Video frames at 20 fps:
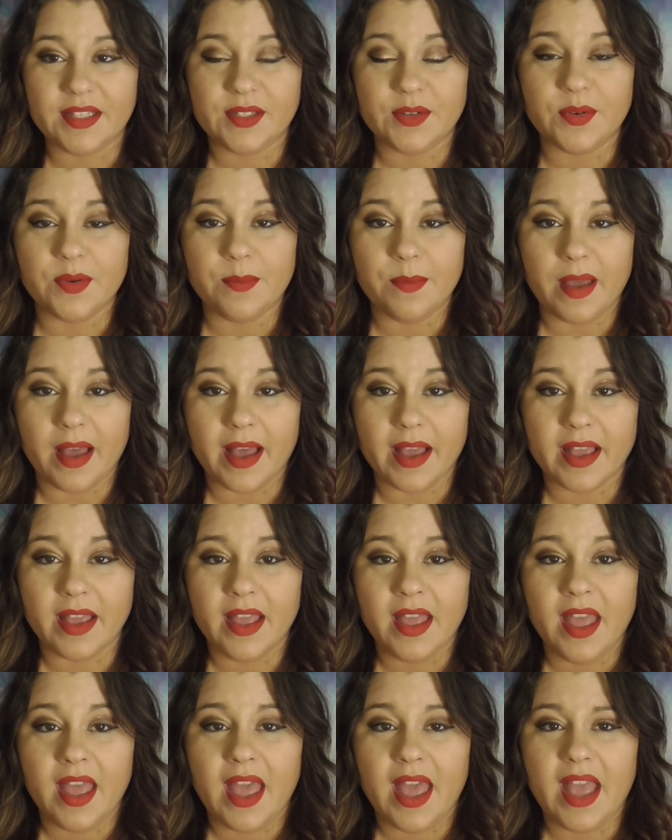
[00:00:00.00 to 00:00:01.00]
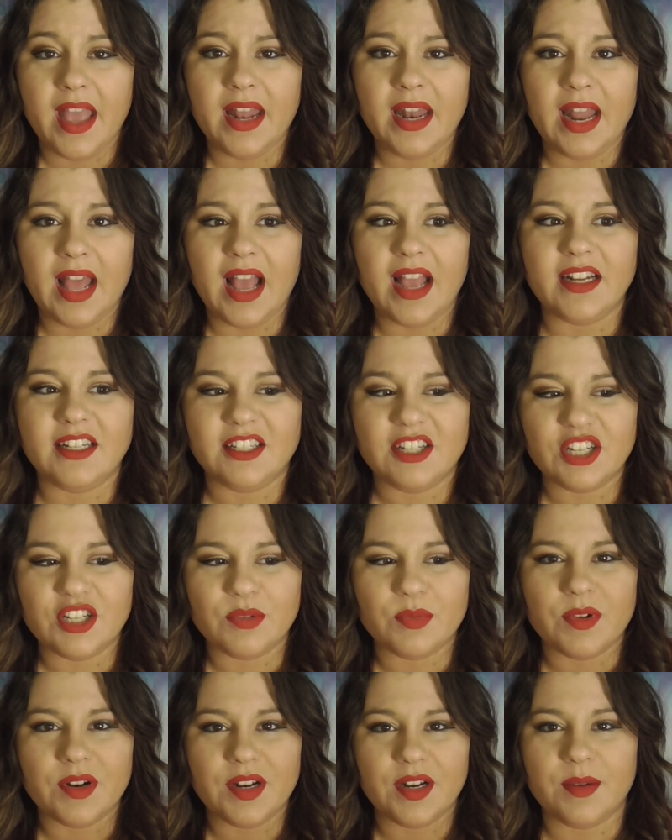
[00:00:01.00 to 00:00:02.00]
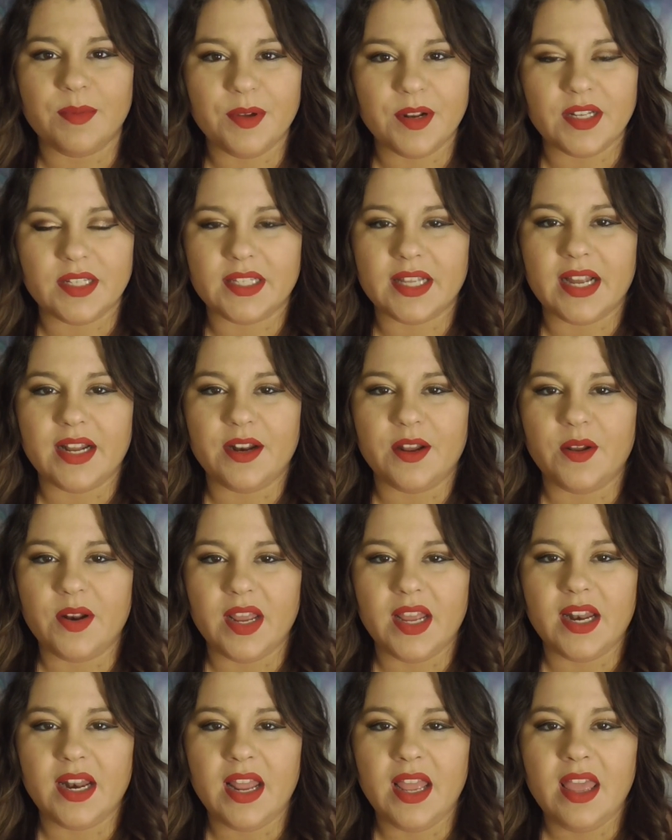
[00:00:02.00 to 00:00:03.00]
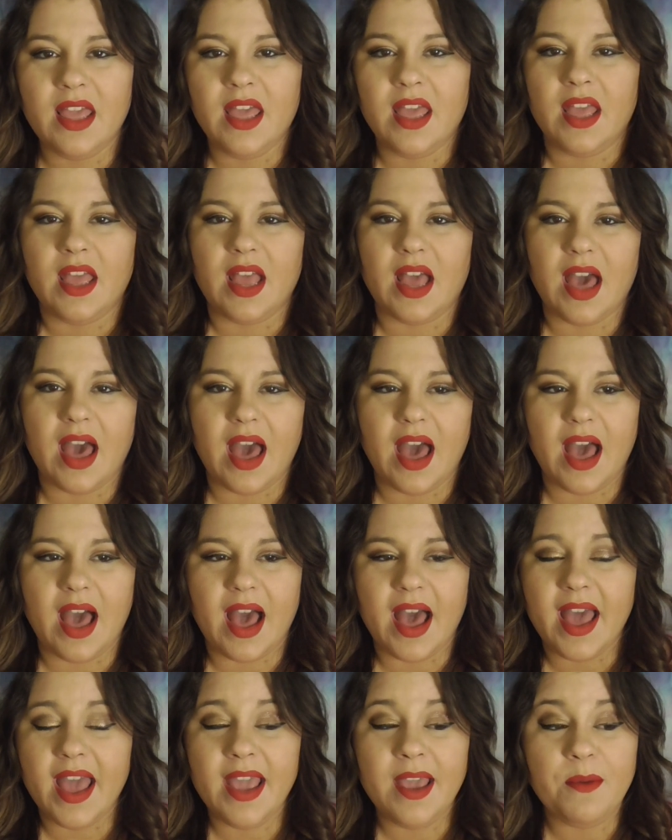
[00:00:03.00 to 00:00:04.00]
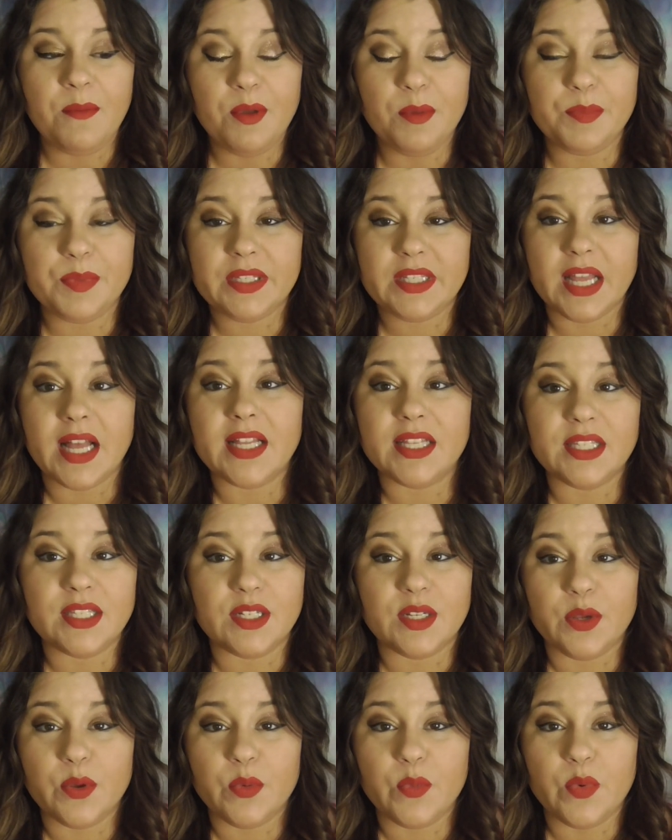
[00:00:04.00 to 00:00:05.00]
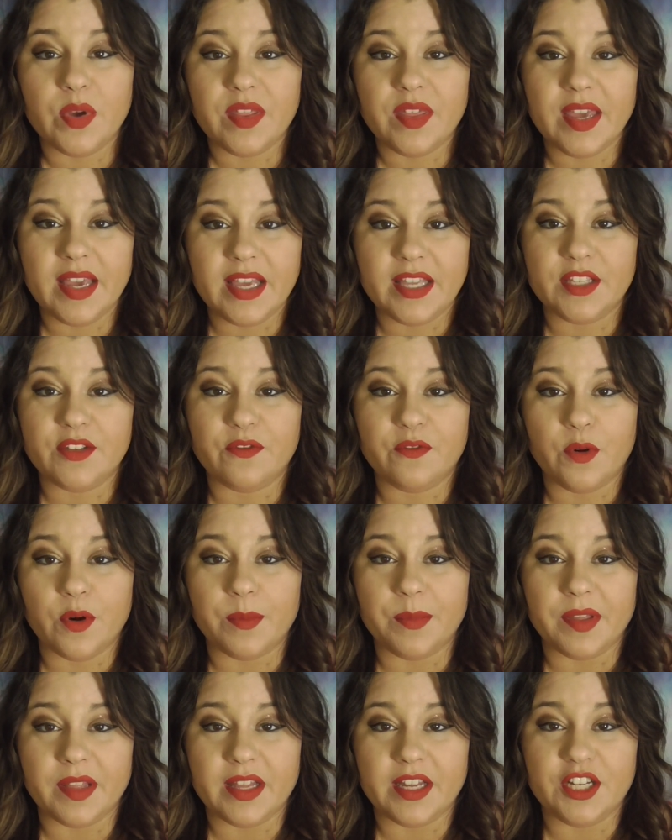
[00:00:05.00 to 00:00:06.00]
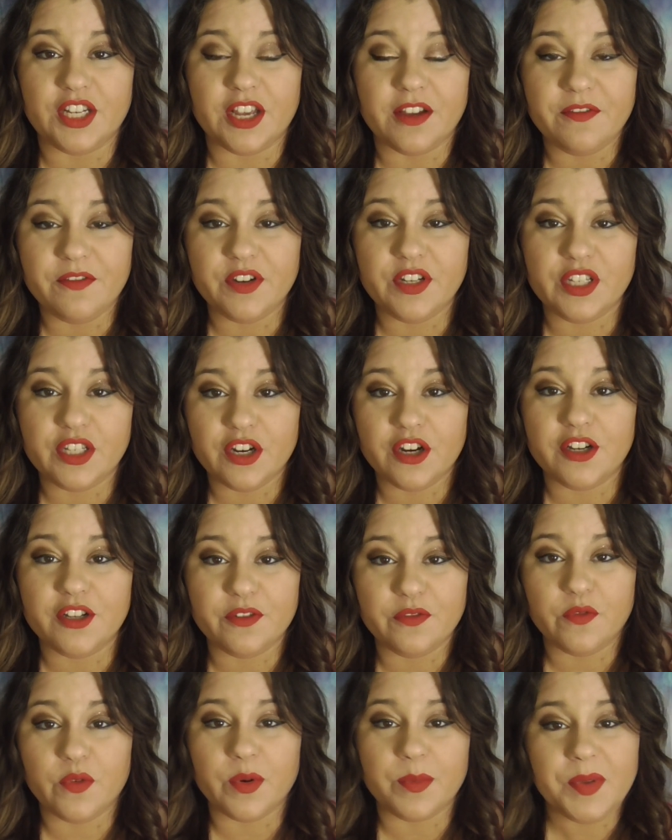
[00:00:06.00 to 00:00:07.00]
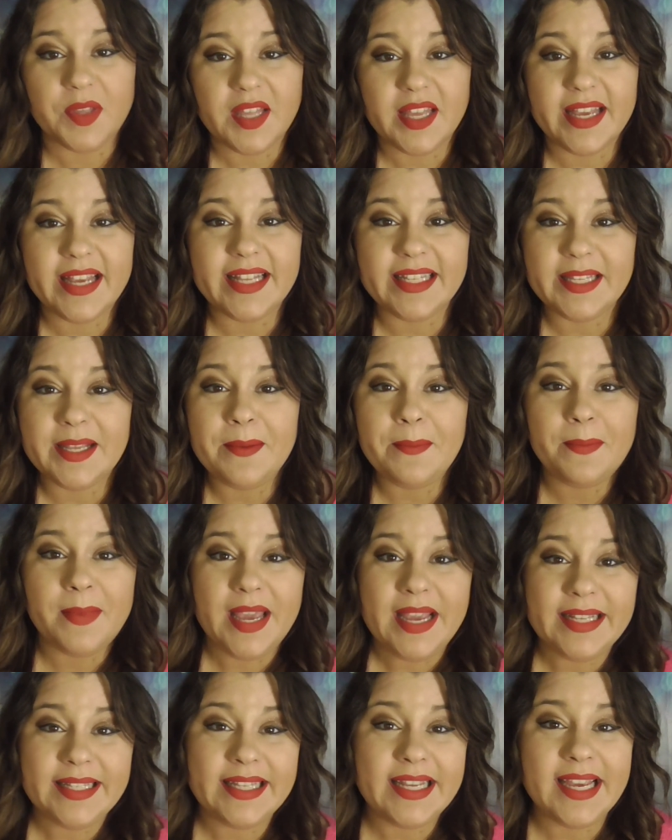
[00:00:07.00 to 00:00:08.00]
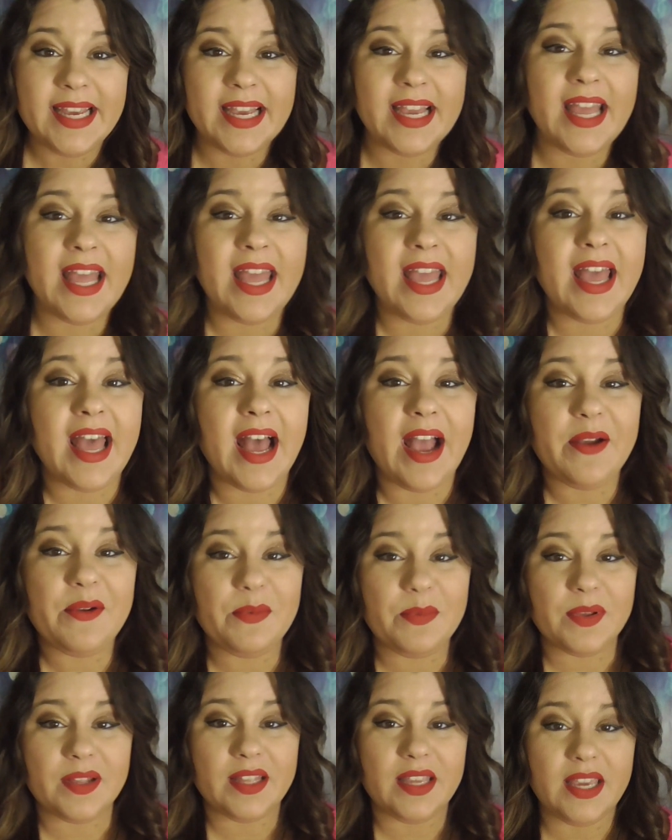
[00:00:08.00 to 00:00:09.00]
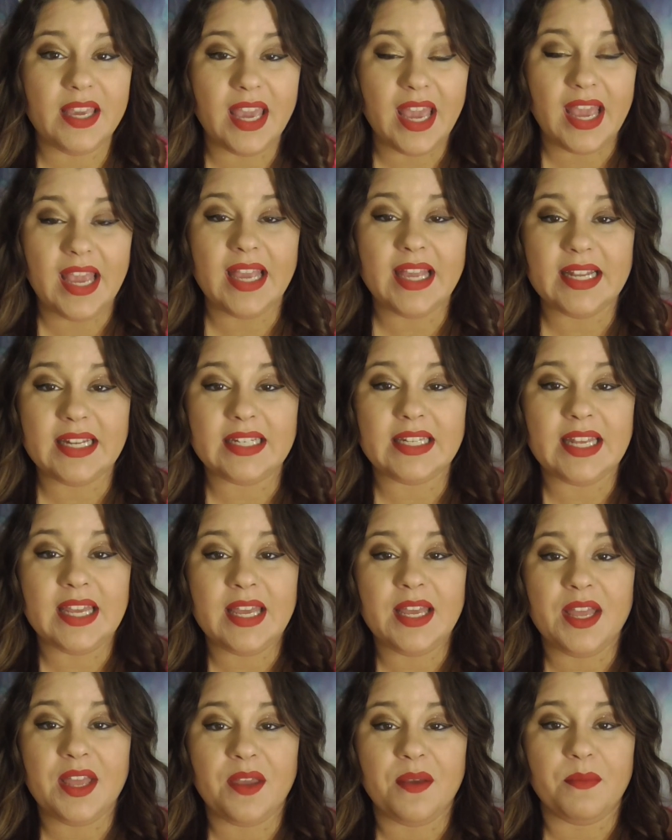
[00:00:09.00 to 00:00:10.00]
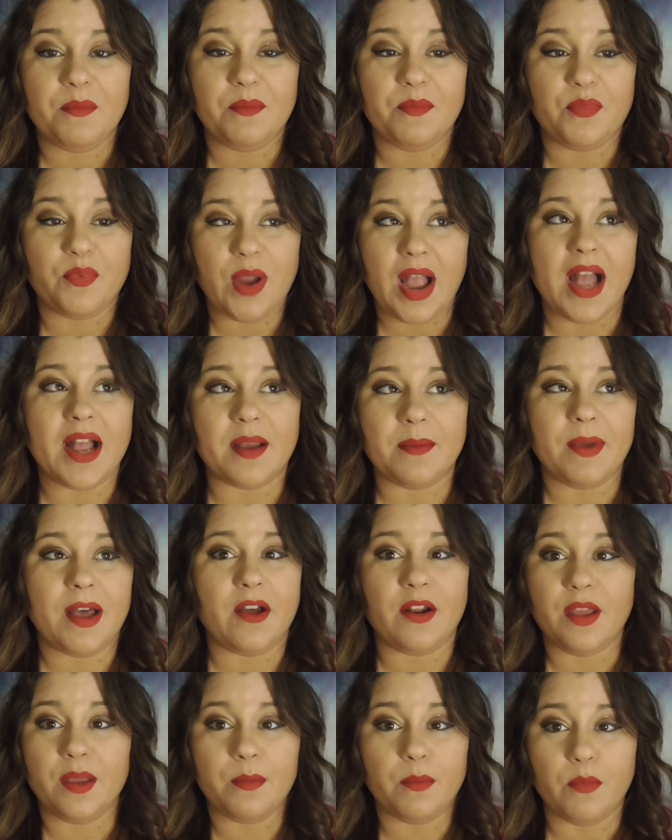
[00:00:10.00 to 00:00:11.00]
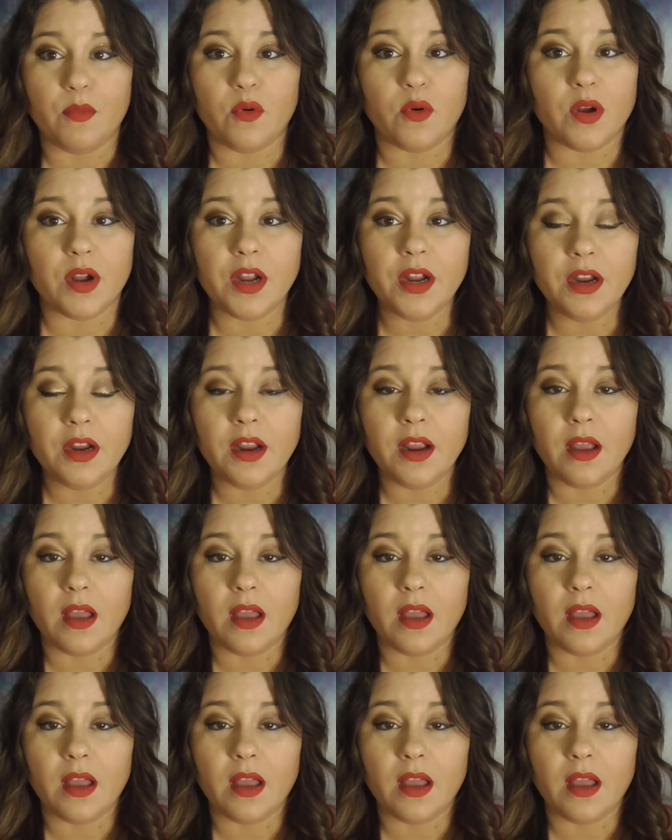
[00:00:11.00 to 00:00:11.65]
so I'm back, and I just wanted to put a side note in. I am obsessed with his formula. Jeffree Star's formula is amazing. I really can't brag about it more.